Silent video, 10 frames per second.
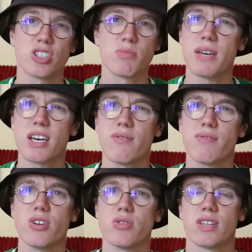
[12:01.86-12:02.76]
a bit
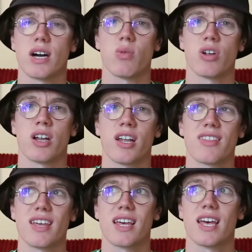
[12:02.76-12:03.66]
confused with that one. And I
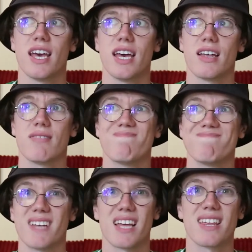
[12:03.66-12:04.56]
think
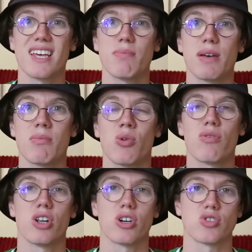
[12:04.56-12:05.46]
he'd be more
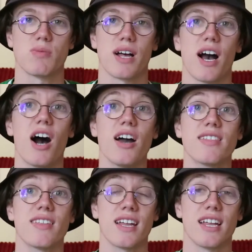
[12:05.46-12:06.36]
of a luxury player. I
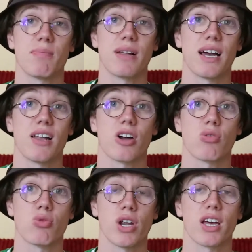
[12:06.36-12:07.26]
think they need a player like
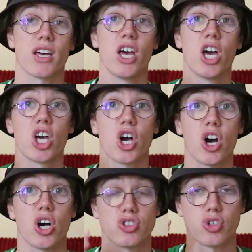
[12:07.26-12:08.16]
Rick
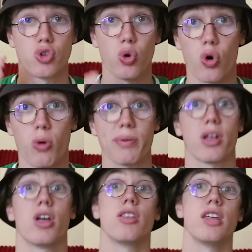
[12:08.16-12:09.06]
Karsdorp,
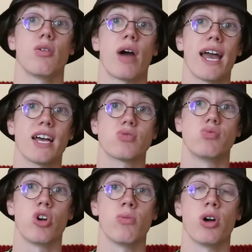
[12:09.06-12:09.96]
the AS
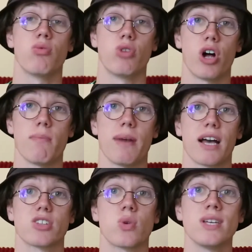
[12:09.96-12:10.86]
Roma right
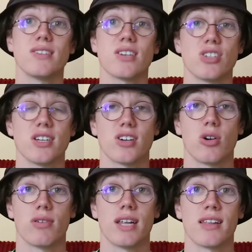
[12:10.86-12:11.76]
back. 26 years
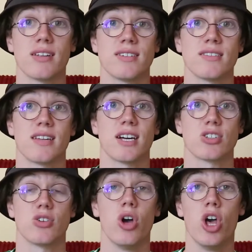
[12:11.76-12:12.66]
old, Netherlands
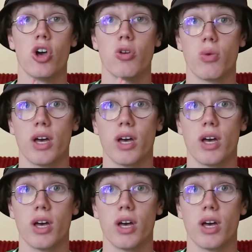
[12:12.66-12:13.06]
international, who